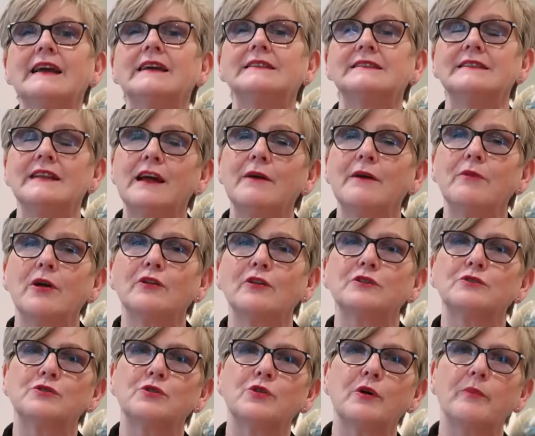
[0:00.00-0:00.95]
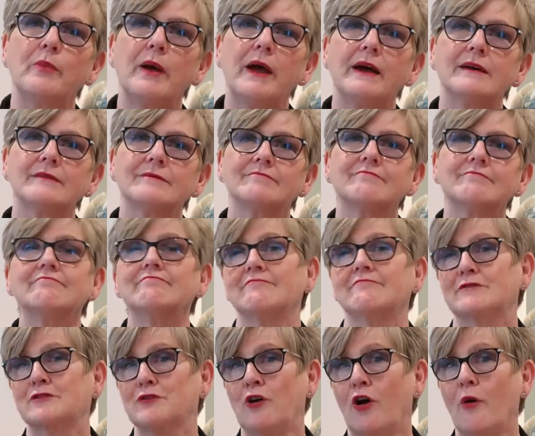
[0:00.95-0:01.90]
Today I'm going to talk about
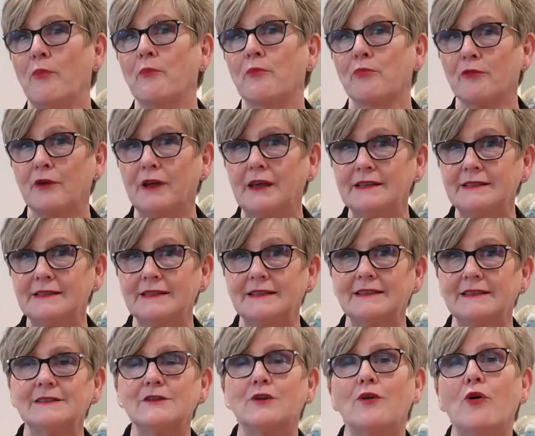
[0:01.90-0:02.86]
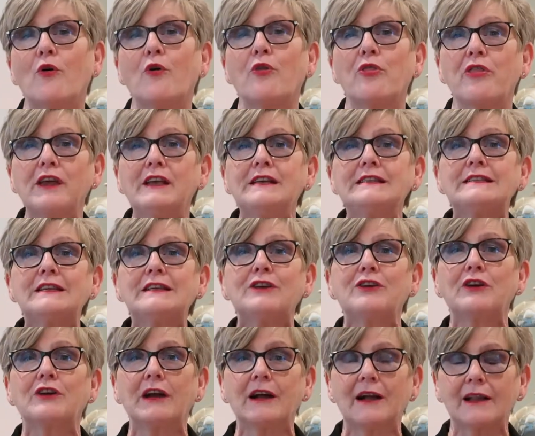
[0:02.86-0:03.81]
top reasons or things that
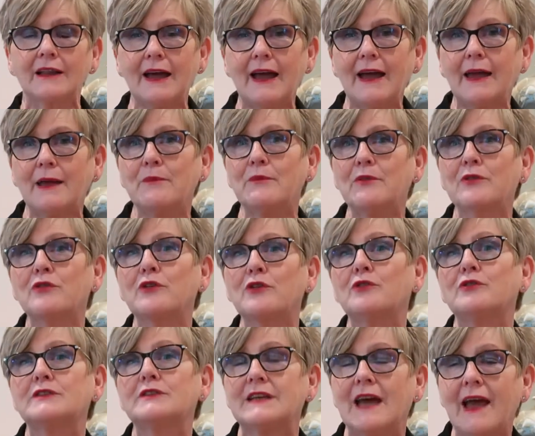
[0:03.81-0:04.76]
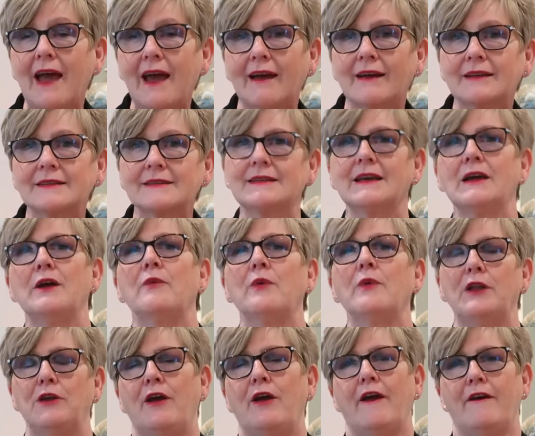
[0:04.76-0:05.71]
you can claim through your tax
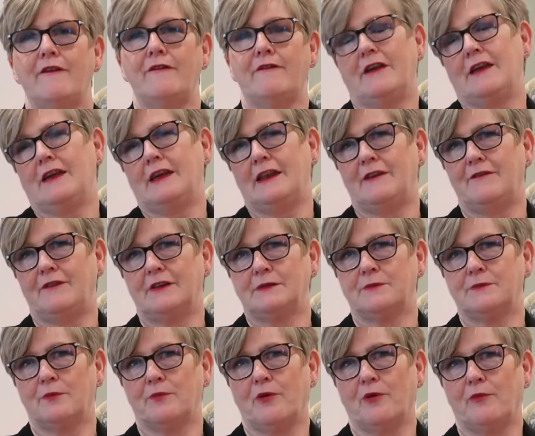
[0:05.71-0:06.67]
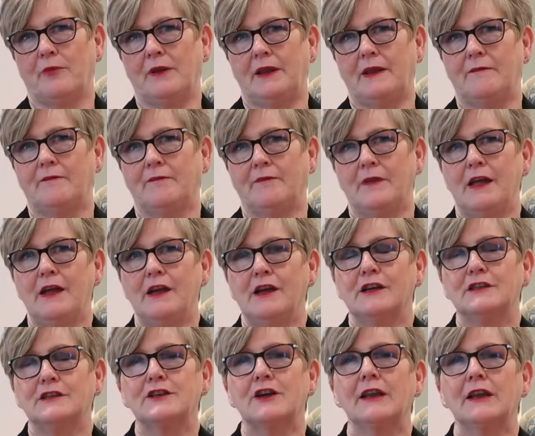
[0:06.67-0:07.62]
when you have an investment property.
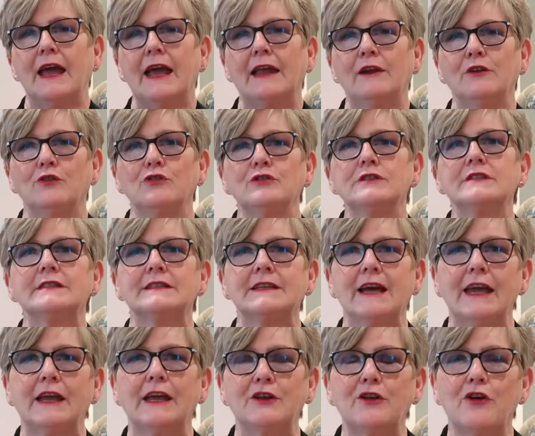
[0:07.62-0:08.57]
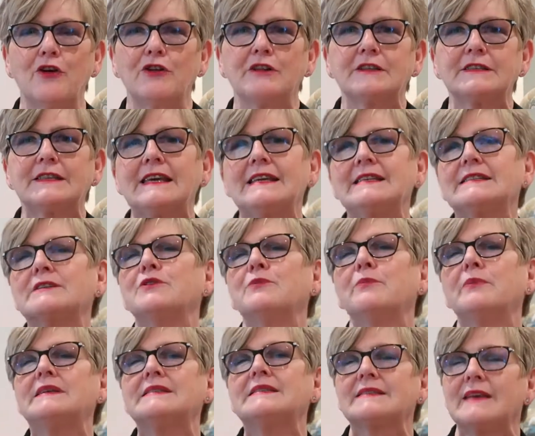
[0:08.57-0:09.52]
So landlords, take note. These
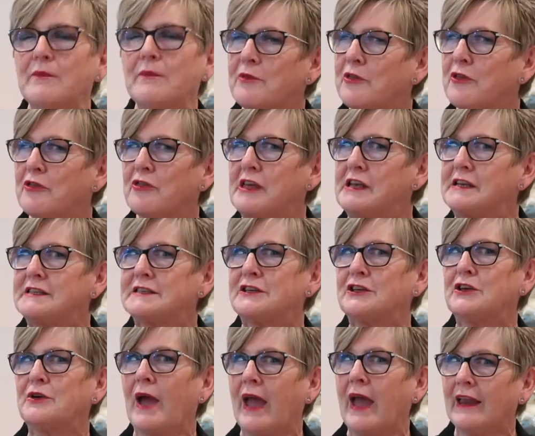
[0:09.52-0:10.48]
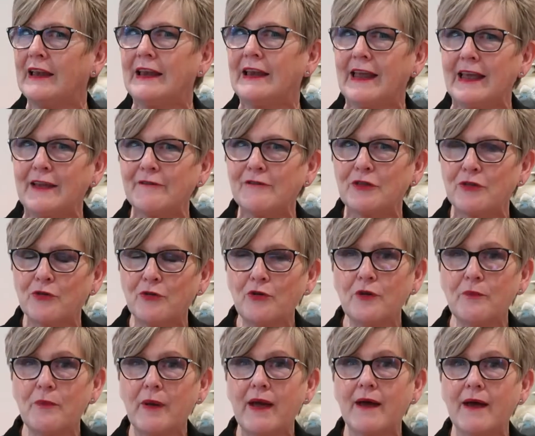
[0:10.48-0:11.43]
could be some of the things that you hadn't even
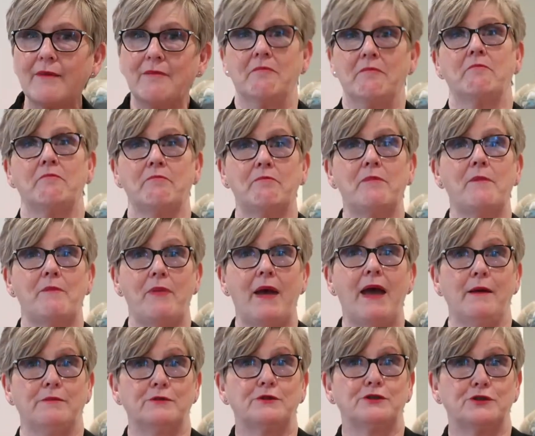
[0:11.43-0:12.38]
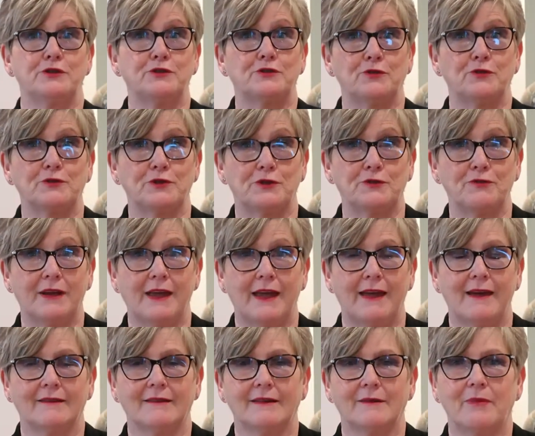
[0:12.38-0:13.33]
thought about, but perhaps you should talk to your
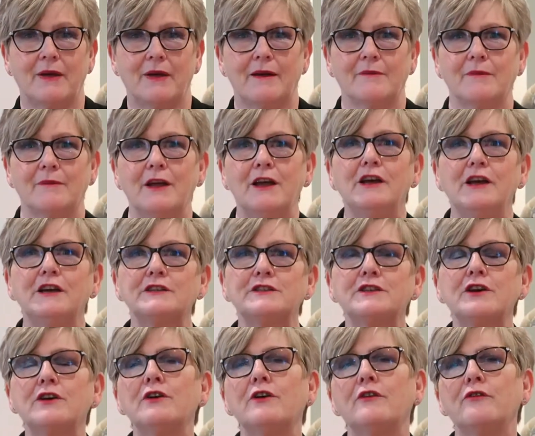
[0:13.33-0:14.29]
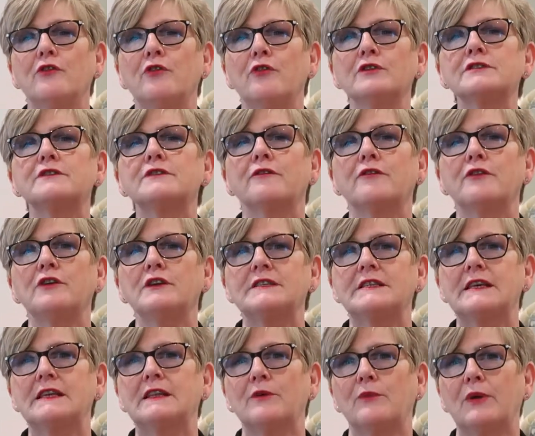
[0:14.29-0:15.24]
accountant about. So of course the first
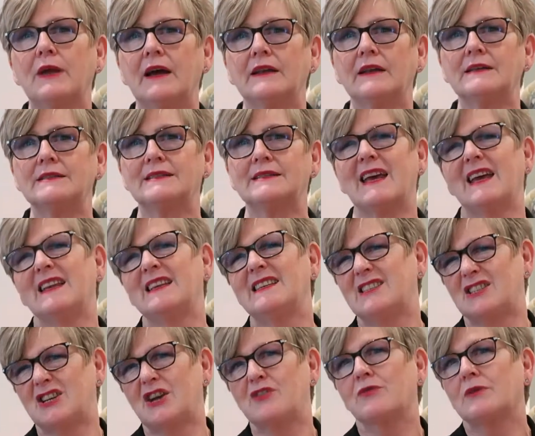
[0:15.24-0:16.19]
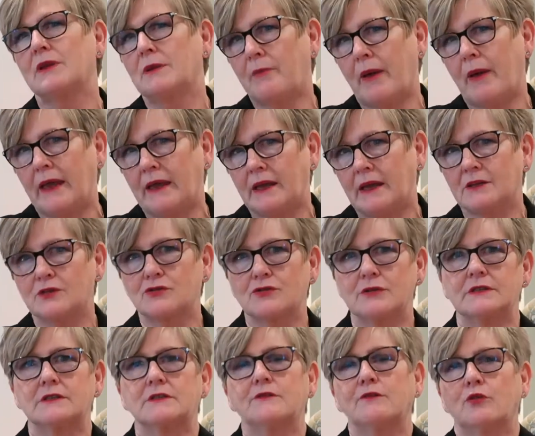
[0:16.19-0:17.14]
thing that we understand is generally bank
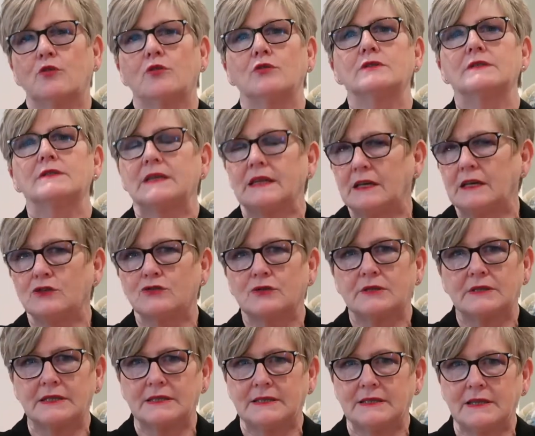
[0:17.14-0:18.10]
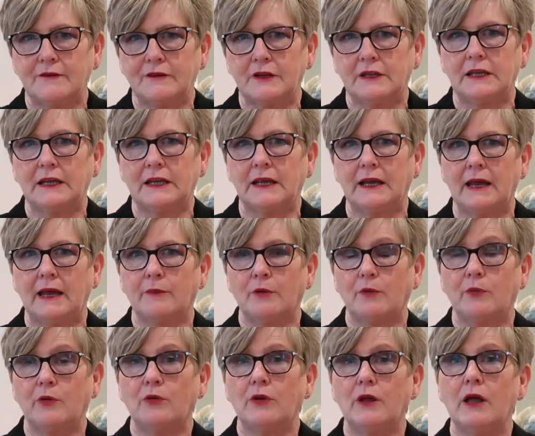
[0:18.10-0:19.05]
interest. Of course interest is definitely
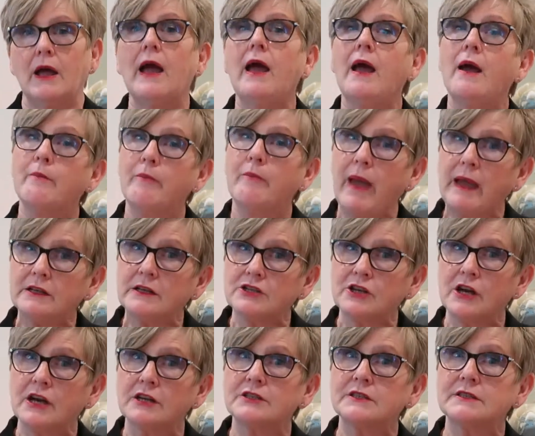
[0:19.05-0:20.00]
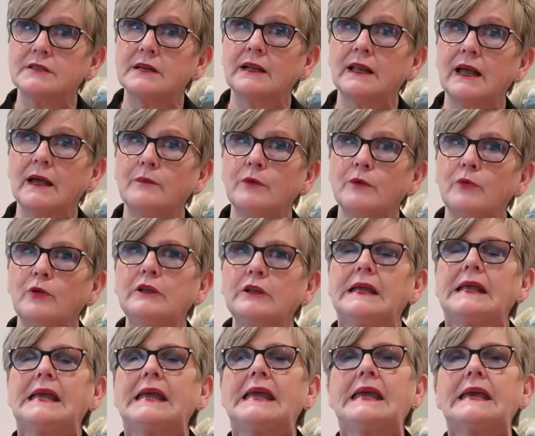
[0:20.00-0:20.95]
claimable. Bank charges are claimable
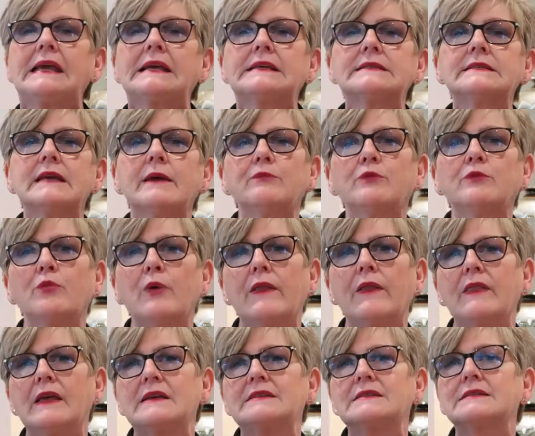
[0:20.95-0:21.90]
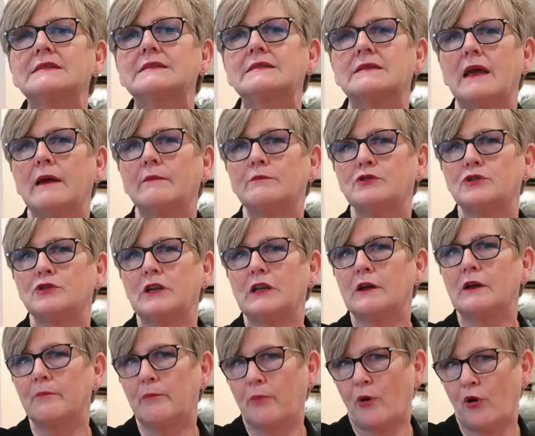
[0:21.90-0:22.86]
except when there's a stamp duty
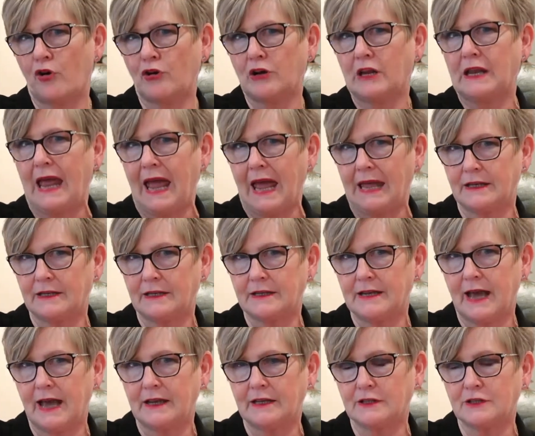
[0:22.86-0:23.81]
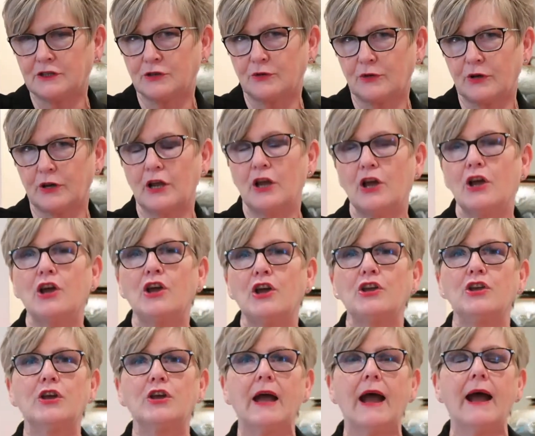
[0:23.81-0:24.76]
component added to it.
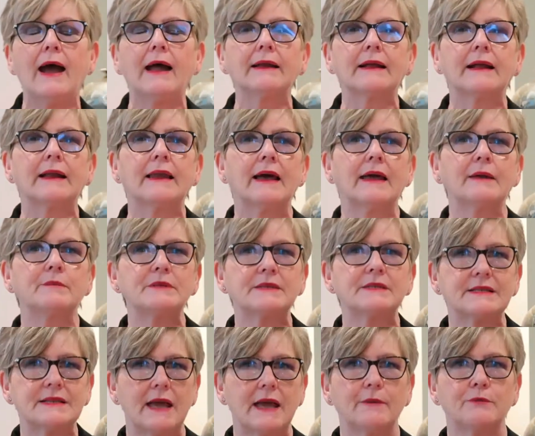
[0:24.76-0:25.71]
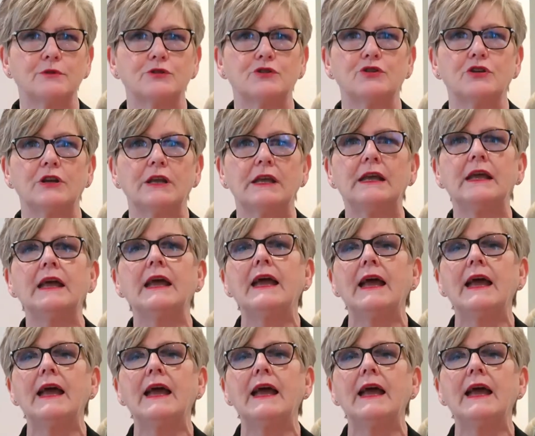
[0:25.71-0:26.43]
You can't claim stamp duty